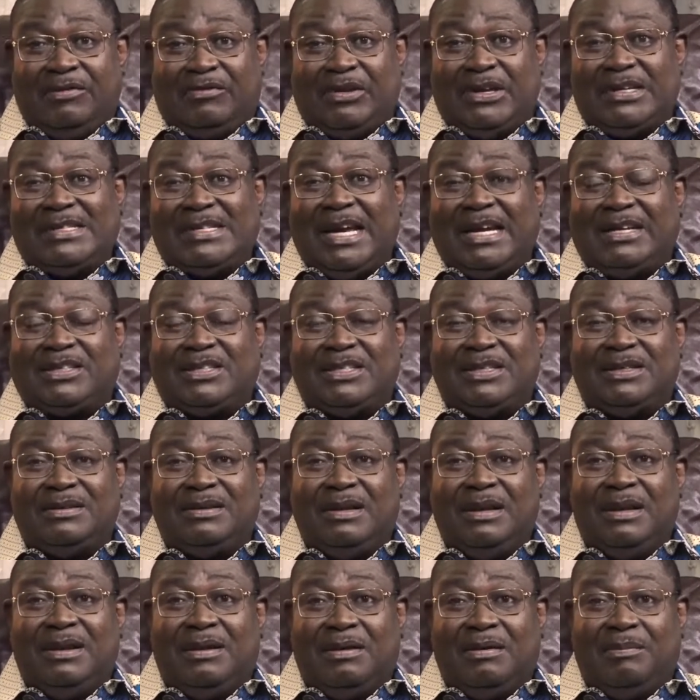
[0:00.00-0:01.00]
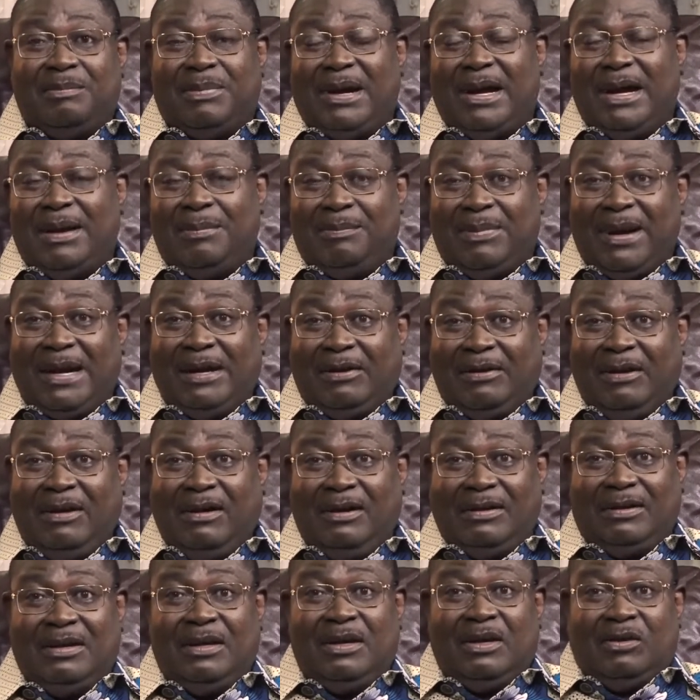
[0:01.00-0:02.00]
transaction by
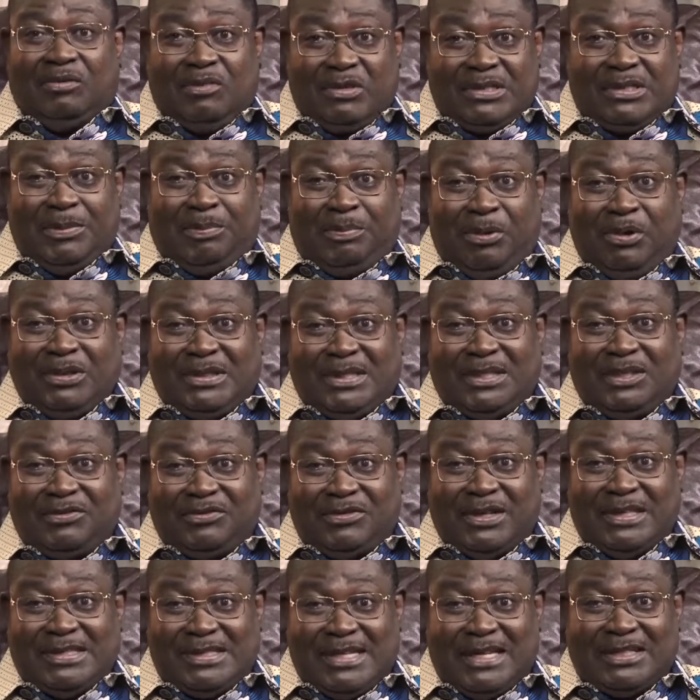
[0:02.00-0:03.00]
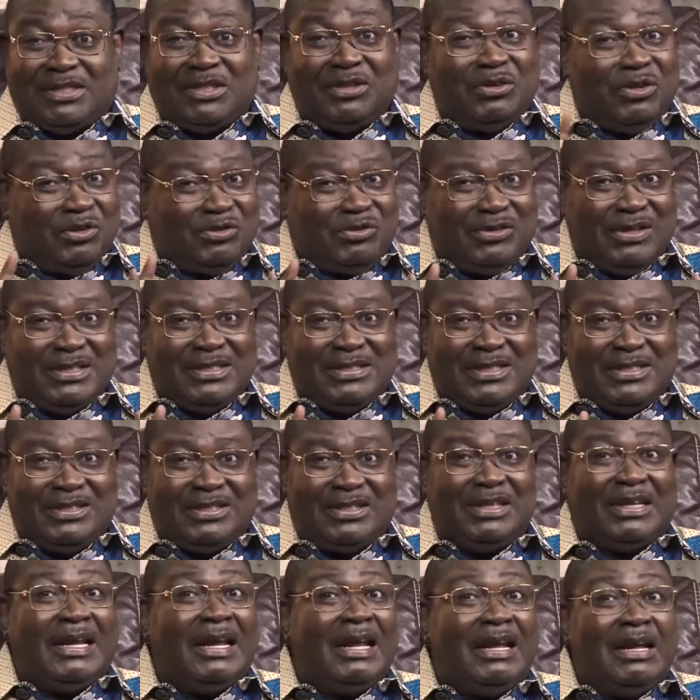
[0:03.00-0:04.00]
God. It was a portal transaction, not
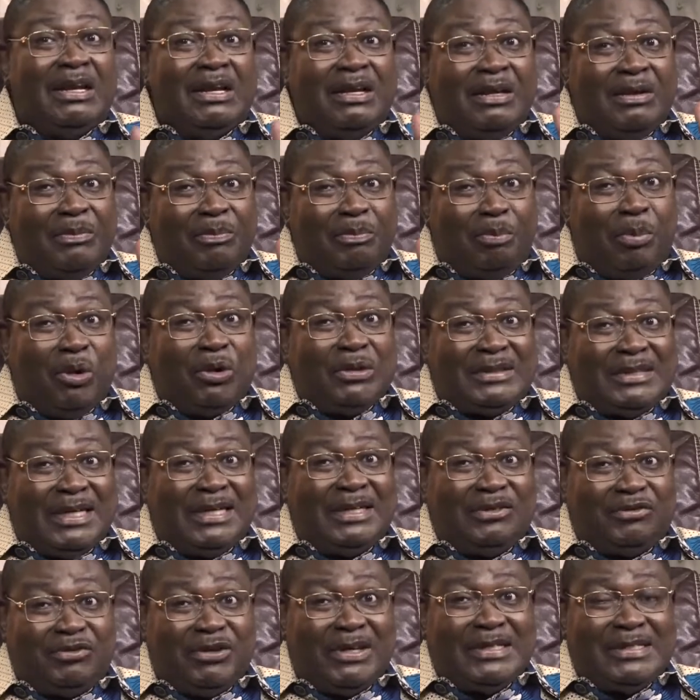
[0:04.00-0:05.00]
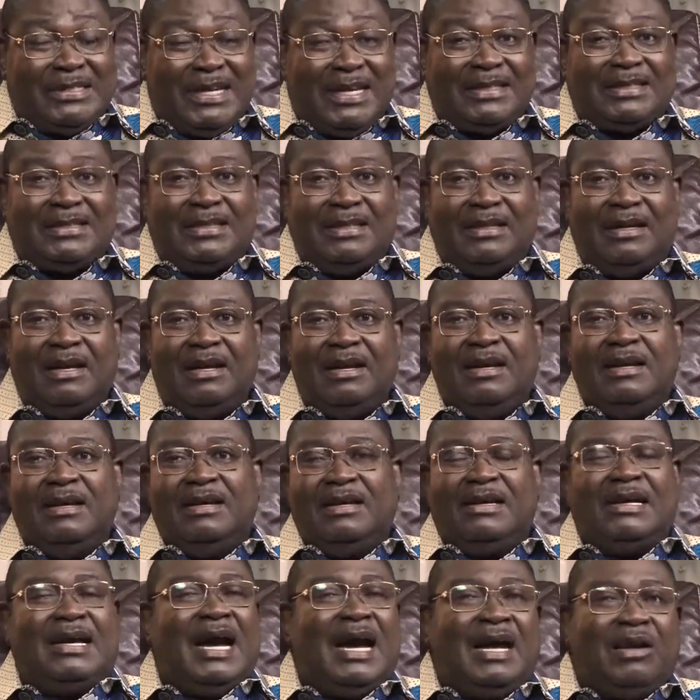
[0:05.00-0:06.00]
transition. Portal transaction.
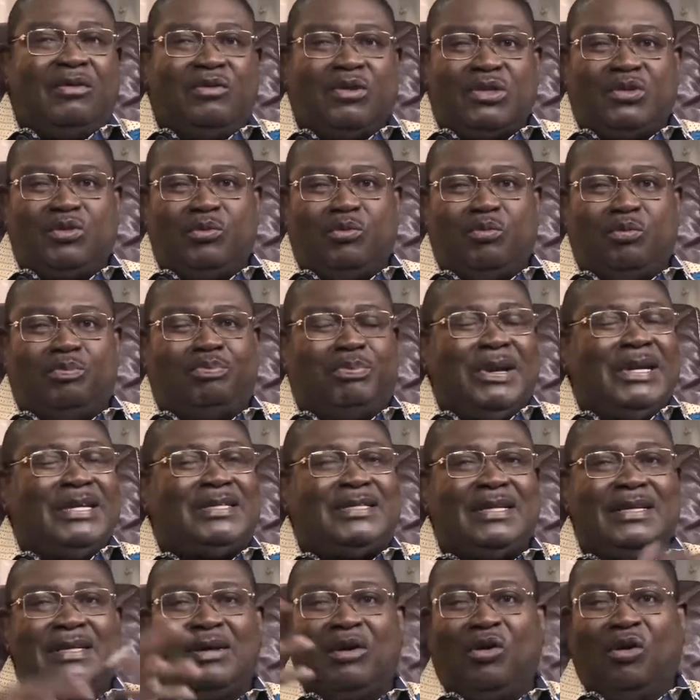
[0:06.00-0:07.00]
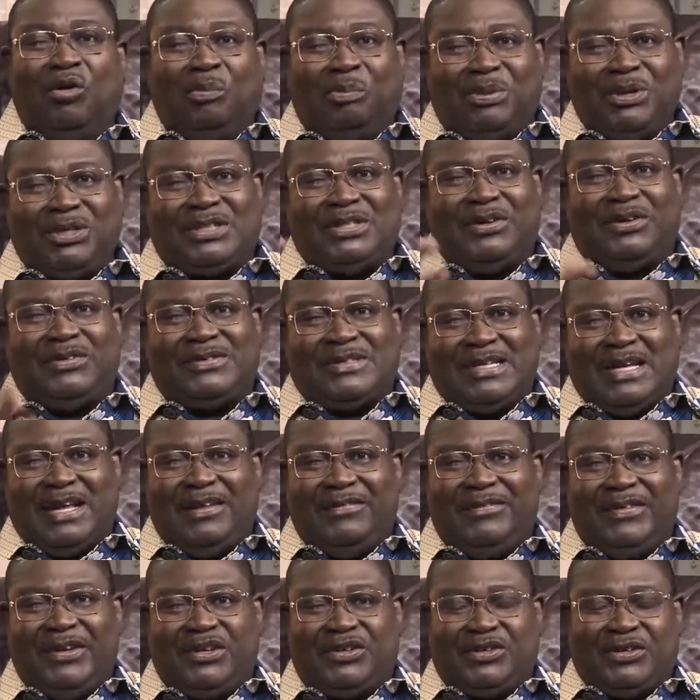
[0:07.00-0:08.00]
God was painting the whole picture of
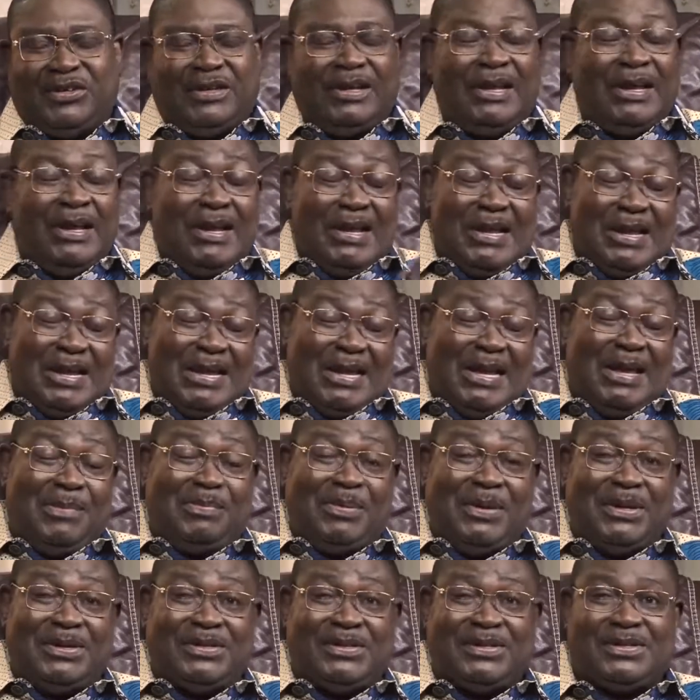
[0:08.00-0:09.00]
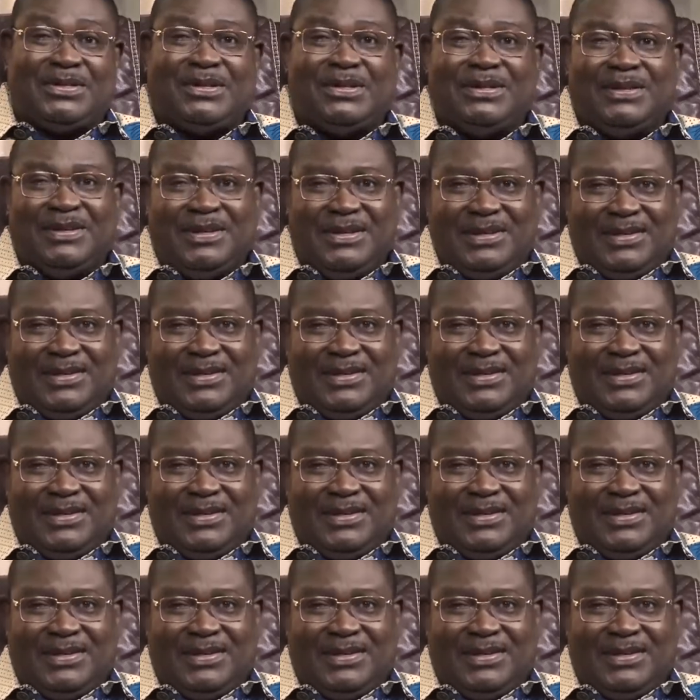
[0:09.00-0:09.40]
salvation. Lepers,